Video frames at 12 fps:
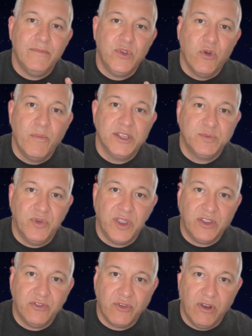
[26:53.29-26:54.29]
You're much more in
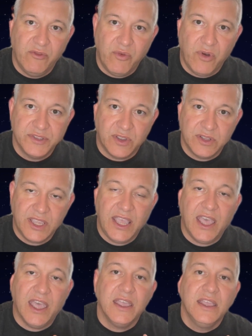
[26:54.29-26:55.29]
control of what's on
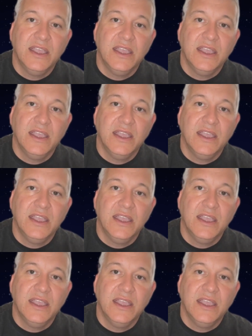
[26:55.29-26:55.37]
here,